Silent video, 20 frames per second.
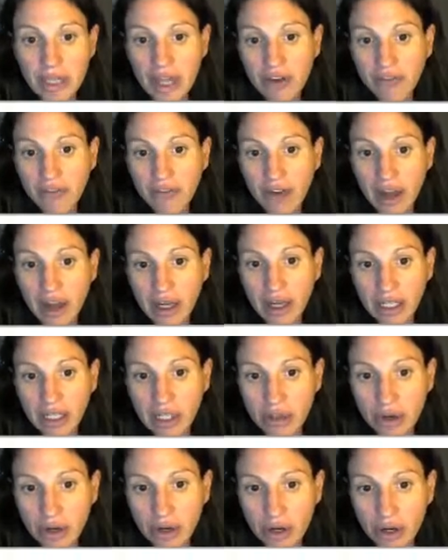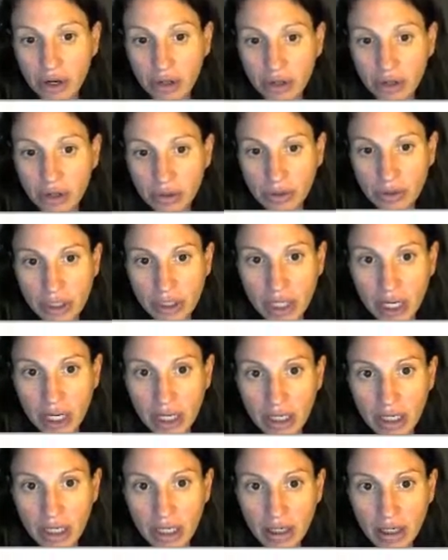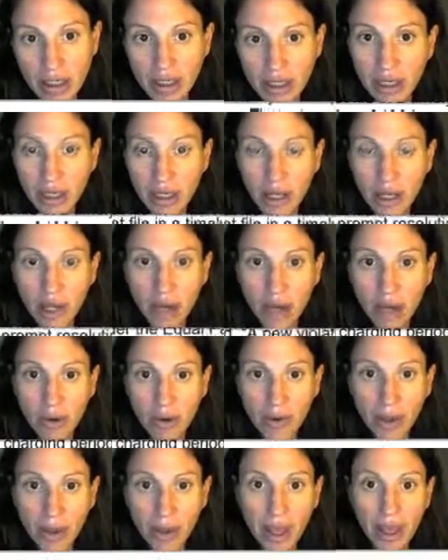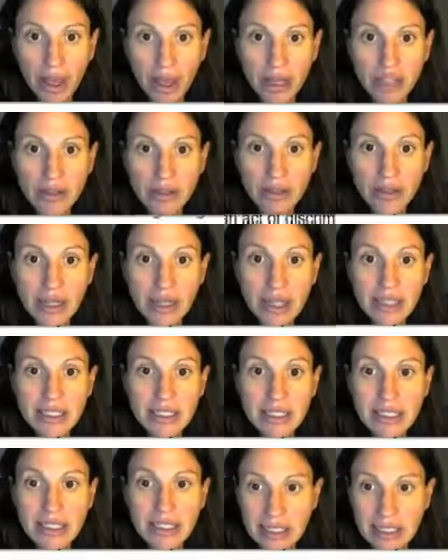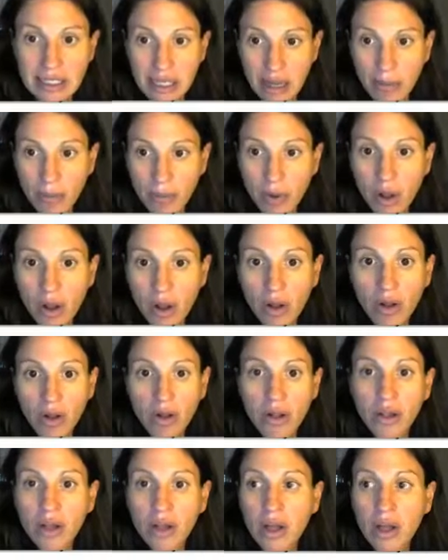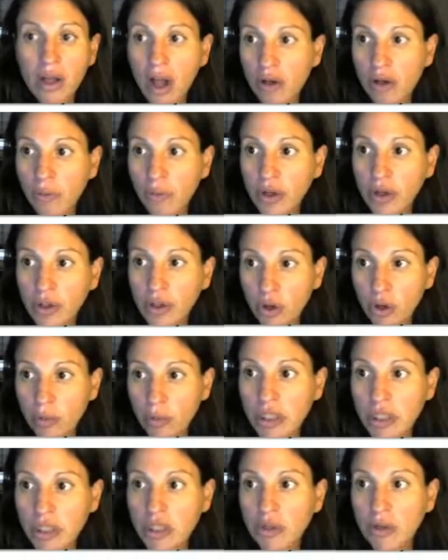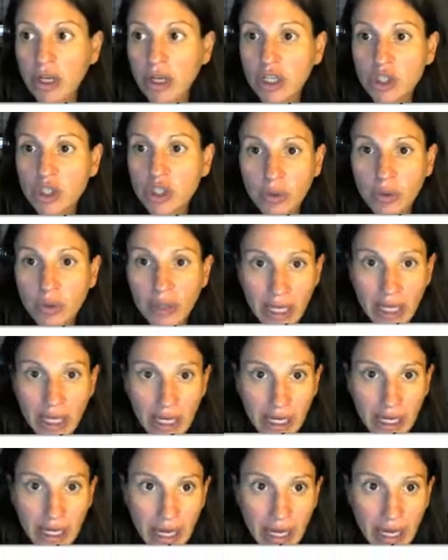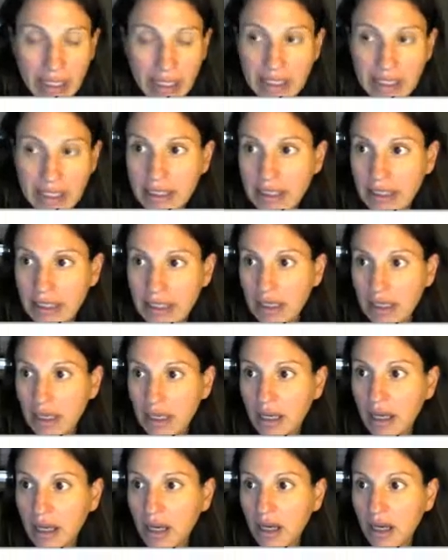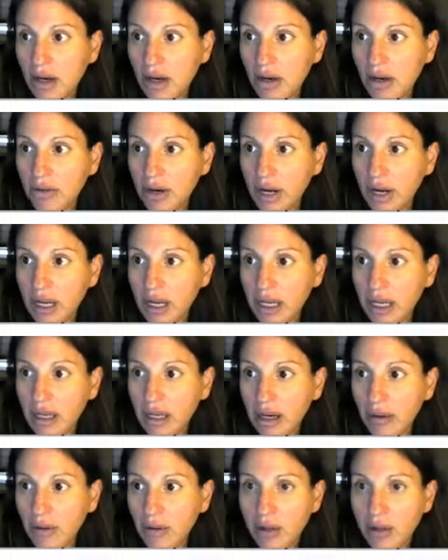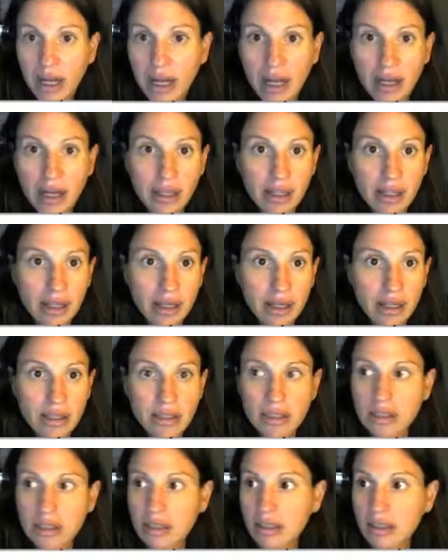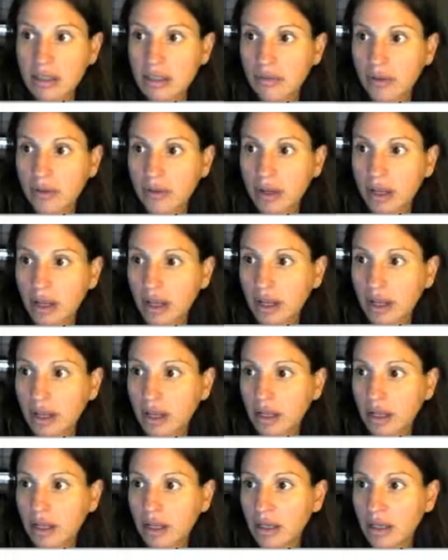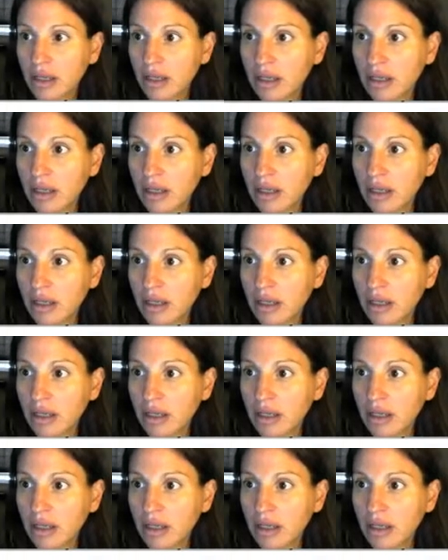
And finally, your conclusion. Okay, so this is a sample of what you'll be doing to the king case. All right, and I will get out of this if I can.